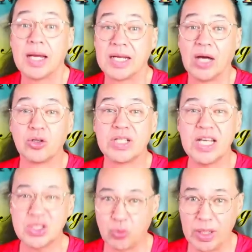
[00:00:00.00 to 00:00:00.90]
Now
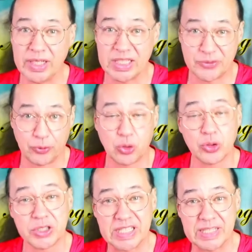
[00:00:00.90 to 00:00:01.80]
this one is
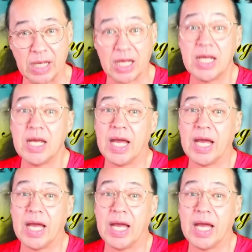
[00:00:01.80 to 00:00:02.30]
Fukushima.